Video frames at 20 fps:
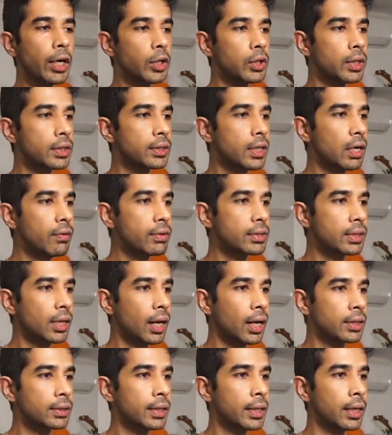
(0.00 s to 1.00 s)
to the service
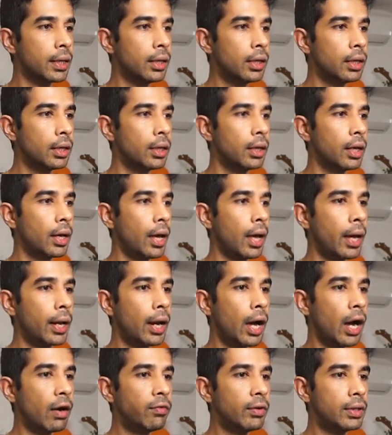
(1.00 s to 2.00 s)
class here and
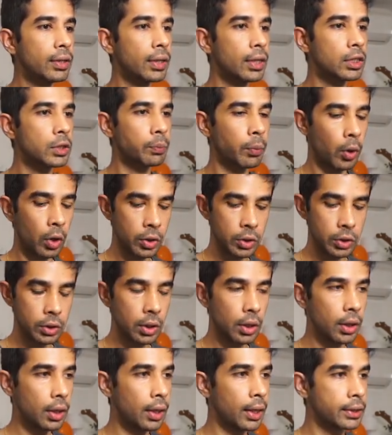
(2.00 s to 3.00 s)
after the response,
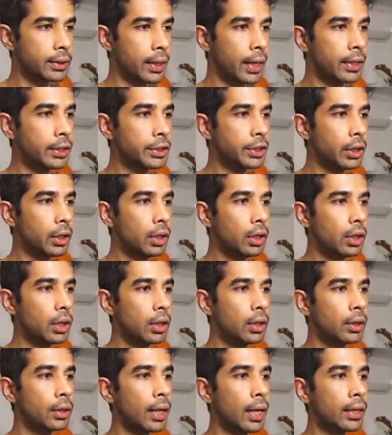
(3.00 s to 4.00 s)
let's ensure
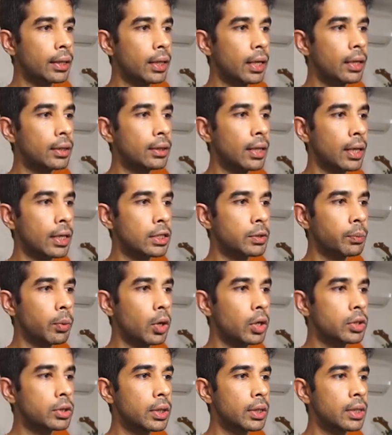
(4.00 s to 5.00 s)
that the
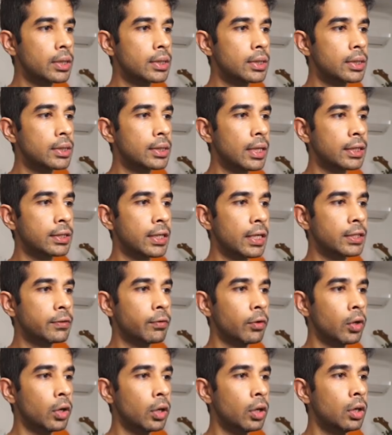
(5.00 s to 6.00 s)
response is
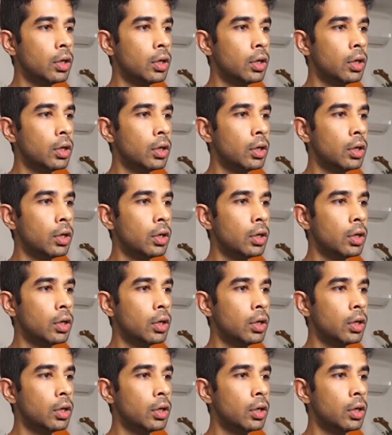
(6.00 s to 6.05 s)
successful.